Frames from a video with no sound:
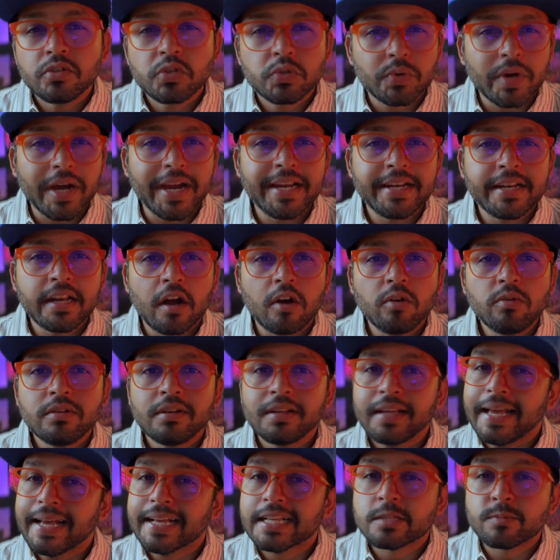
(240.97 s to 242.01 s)
Try it out,
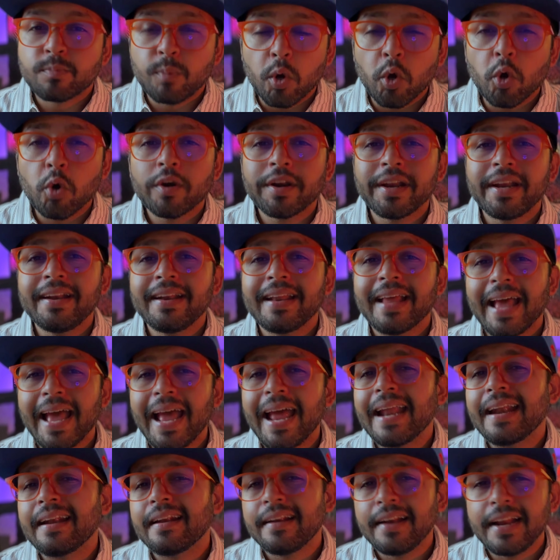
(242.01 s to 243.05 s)
explore it,
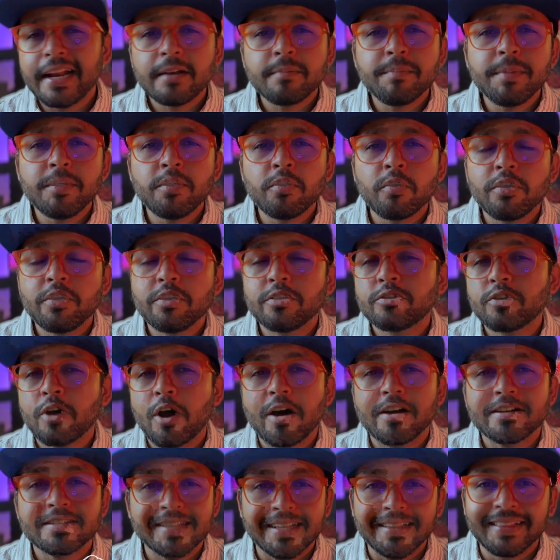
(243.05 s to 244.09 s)
and let me know your
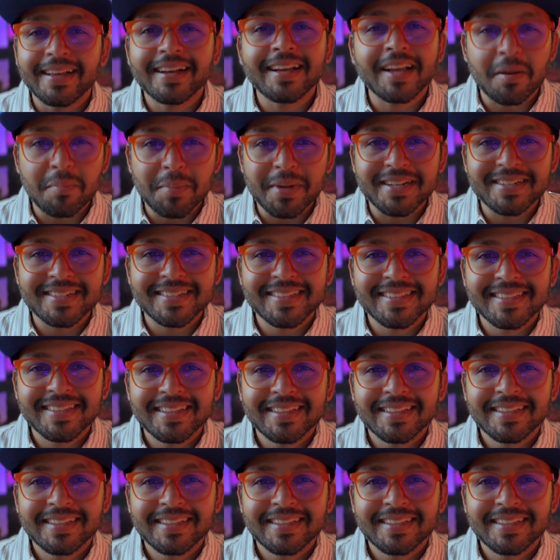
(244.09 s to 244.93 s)
thoughts in the comments.